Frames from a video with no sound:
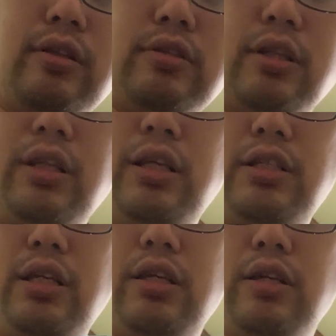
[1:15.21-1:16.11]
it's an
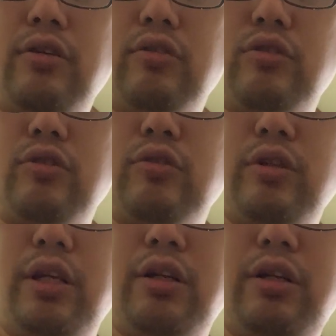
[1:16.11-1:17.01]
easy control
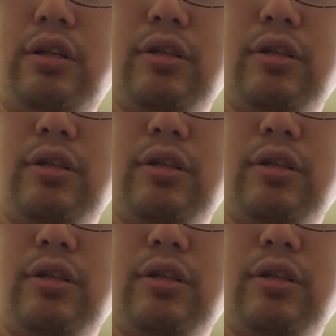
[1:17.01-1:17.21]
here